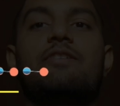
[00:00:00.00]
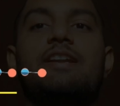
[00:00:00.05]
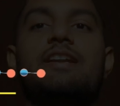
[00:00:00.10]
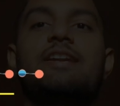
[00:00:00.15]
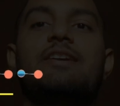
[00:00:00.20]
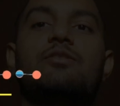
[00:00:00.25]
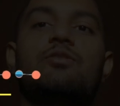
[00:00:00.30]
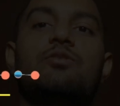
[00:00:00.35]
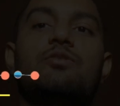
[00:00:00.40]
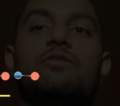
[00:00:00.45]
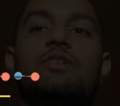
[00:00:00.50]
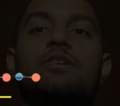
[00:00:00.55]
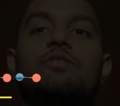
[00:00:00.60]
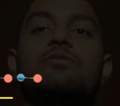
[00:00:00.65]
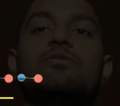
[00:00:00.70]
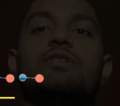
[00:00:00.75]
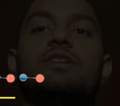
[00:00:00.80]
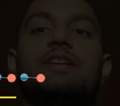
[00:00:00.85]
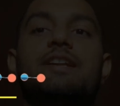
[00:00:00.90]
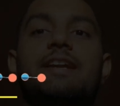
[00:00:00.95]
we need to do, we
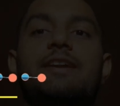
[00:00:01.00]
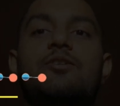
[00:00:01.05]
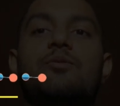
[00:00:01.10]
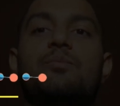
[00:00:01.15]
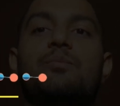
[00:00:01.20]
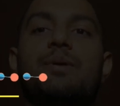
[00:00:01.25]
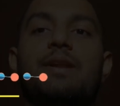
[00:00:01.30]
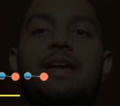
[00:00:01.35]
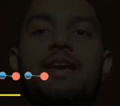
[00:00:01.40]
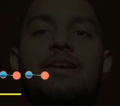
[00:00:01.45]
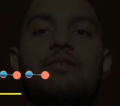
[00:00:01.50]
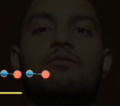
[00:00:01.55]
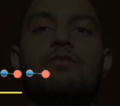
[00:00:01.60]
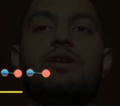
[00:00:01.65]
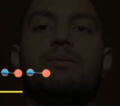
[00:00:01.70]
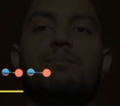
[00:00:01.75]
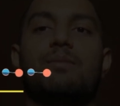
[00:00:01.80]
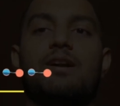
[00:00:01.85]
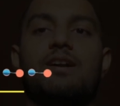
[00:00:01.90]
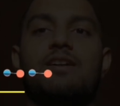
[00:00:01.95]
need to break
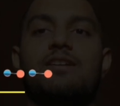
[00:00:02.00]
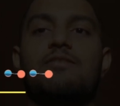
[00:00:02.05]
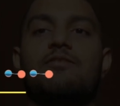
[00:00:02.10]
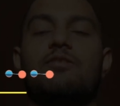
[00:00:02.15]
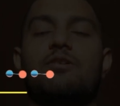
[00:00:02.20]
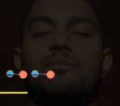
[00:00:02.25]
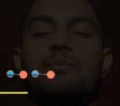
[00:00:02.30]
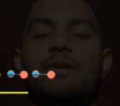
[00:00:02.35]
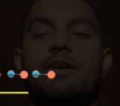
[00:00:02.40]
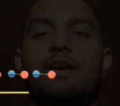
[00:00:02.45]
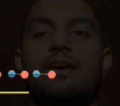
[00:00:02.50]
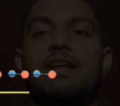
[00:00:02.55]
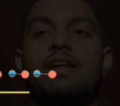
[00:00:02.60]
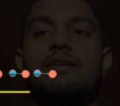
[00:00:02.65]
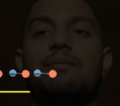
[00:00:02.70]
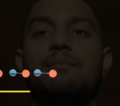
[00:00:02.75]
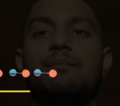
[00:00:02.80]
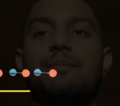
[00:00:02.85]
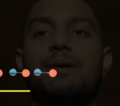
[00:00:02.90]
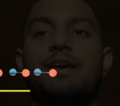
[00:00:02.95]
one bundle from here
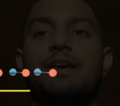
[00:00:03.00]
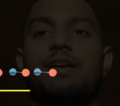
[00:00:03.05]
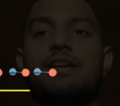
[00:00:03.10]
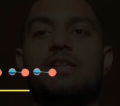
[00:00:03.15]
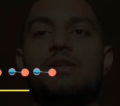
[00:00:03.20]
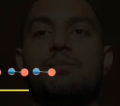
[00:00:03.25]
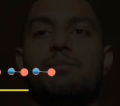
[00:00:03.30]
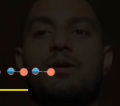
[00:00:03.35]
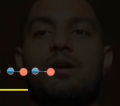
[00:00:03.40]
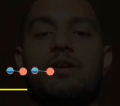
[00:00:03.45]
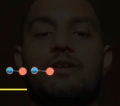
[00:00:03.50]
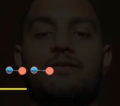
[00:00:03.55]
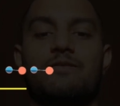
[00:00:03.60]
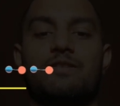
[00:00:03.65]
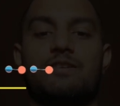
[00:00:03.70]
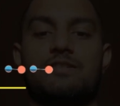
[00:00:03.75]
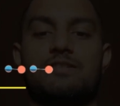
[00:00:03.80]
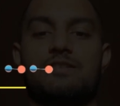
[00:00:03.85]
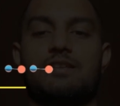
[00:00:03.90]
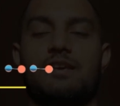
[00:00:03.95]
and make it the part
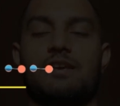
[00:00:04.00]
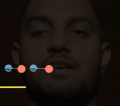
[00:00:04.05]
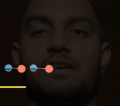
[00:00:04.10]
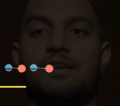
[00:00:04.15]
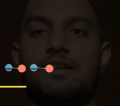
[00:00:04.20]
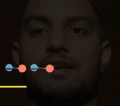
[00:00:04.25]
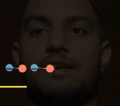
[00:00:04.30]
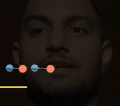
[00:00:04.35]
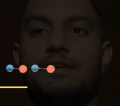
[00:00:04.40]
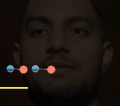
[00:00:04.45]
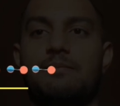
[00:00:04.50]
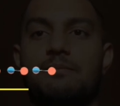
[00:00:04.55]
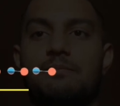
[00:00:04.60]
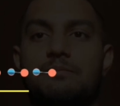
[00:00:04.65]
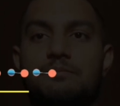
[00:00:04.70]
of this thing, right?